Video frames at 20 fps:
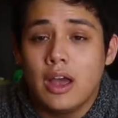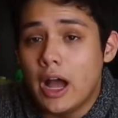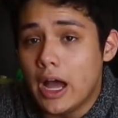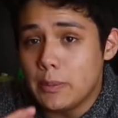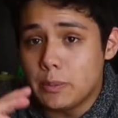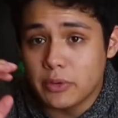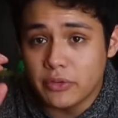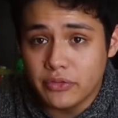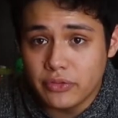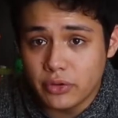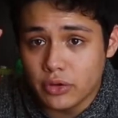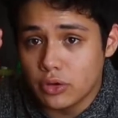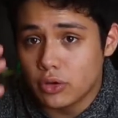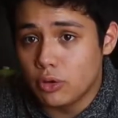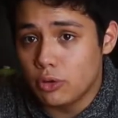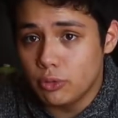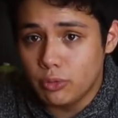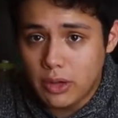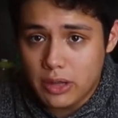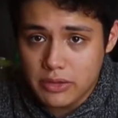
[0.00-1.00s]
I prefer
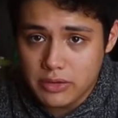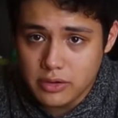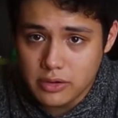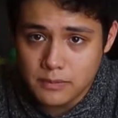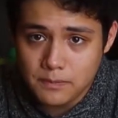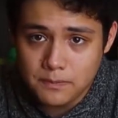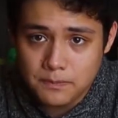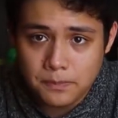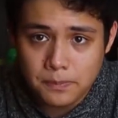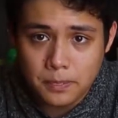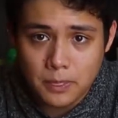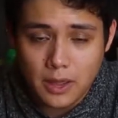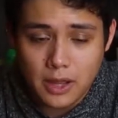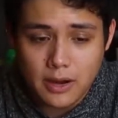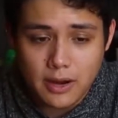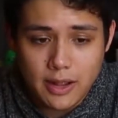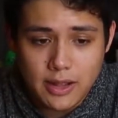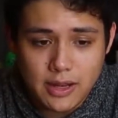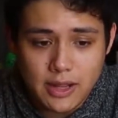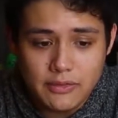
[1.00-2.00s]
cold weather,
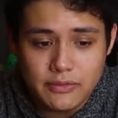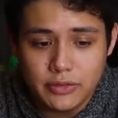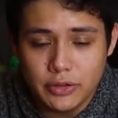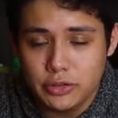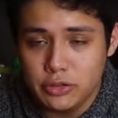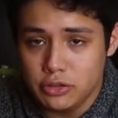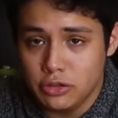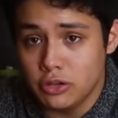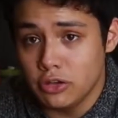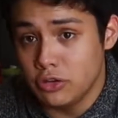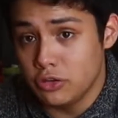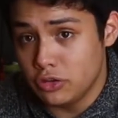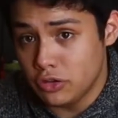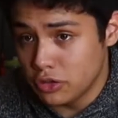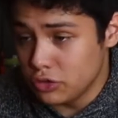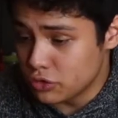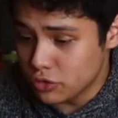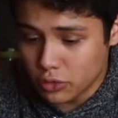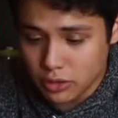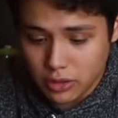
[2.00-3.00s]
alright? I feel like you can
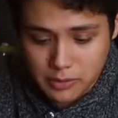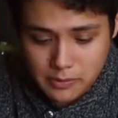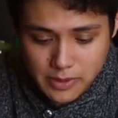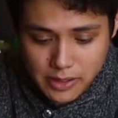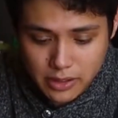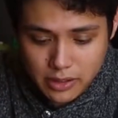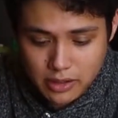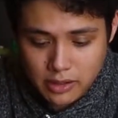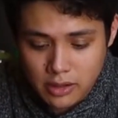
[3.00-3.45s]
control it better.